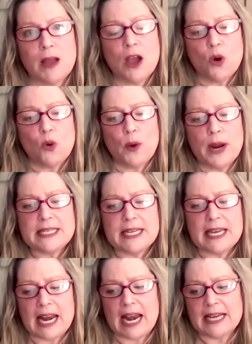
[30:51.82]
Mm-hmm. We
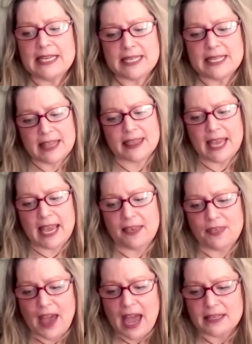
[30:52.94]
did. And I did think
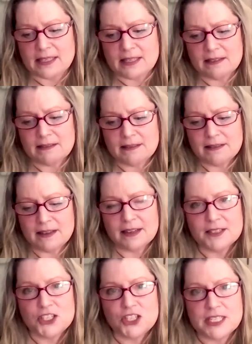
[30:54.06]
that
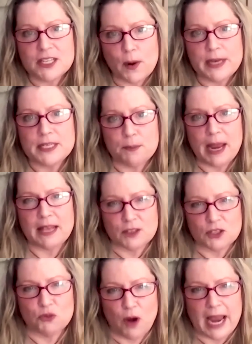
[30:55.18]
she's going to make
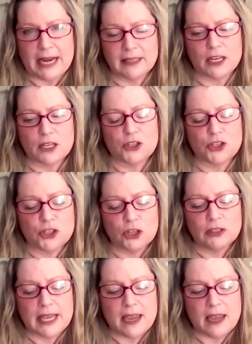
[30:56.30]
this right. Like,
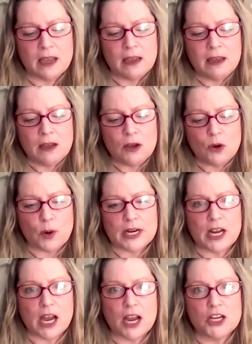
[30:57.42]
surely
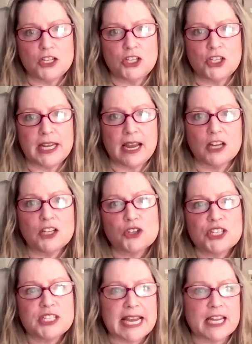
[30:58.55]
when she
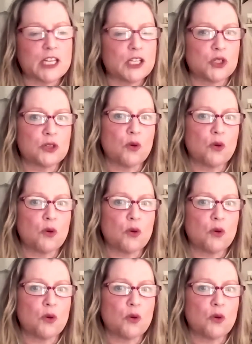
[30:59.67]
understands